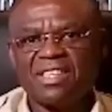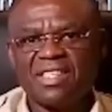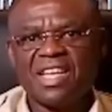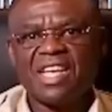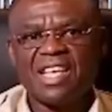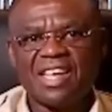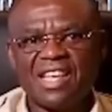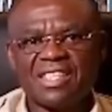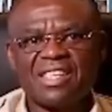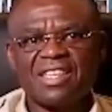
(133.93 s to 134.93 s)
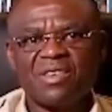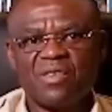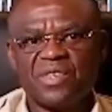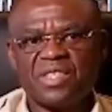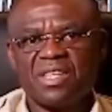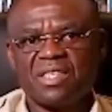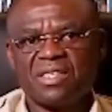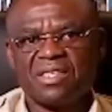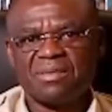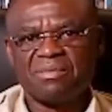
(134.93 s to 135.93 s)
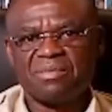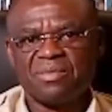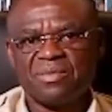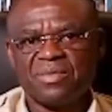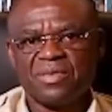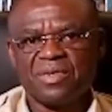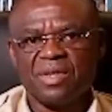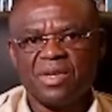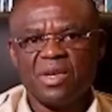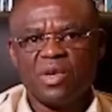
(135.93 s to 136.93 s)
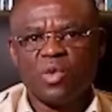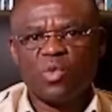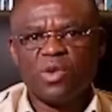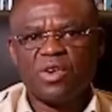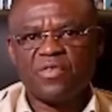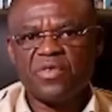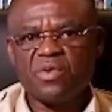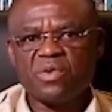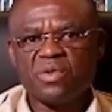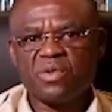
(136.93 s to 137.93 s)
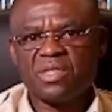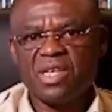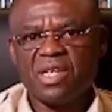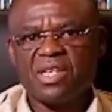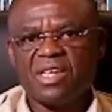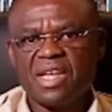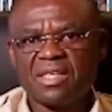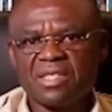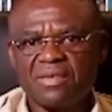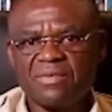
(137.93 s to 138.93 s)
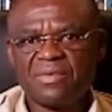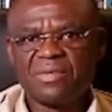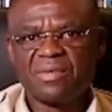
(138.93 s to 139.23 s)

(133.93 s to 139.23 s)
in their elected officials. We refuse to stay inactive